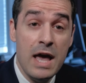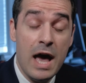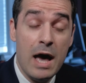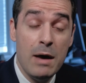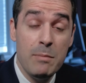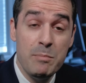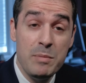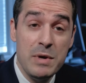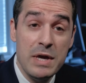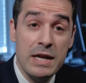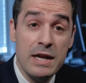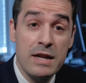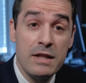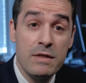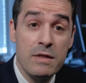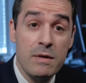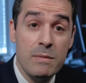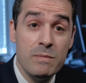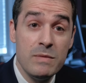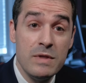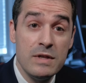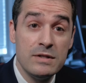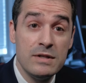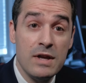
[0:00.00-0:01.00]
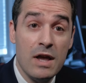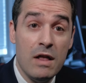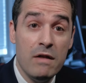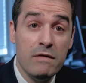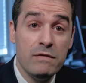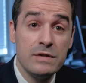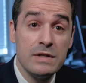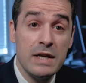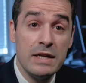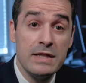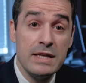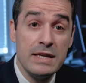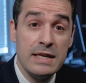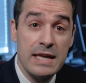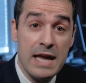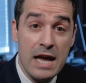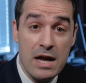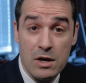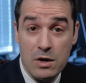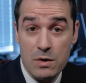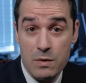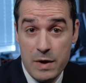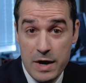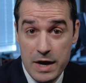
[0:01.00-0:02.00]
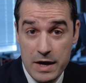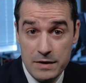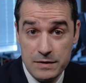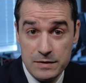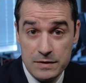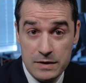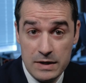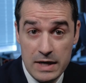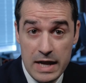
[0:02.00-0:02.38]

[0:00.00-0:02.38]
appearing themselves at a younger age,